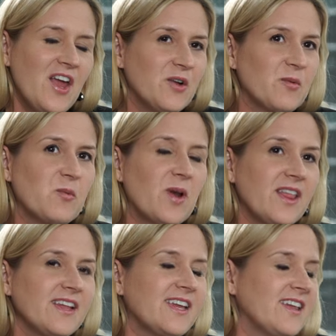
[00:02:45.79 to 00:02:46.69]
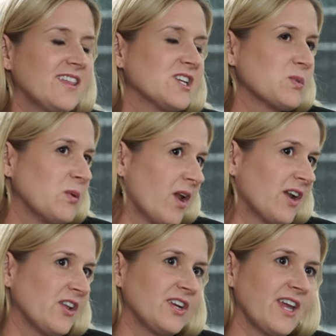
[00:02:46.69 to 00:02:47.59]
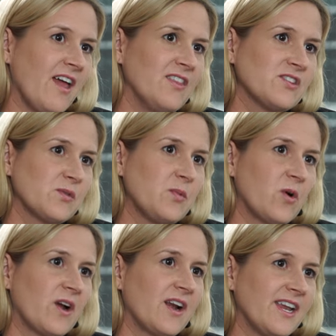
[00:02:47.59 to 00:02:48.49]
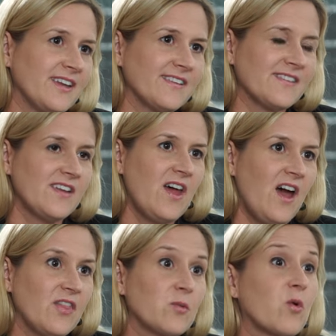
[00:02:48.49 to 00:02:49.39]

It, one of the key things we wanted to look at in this report is the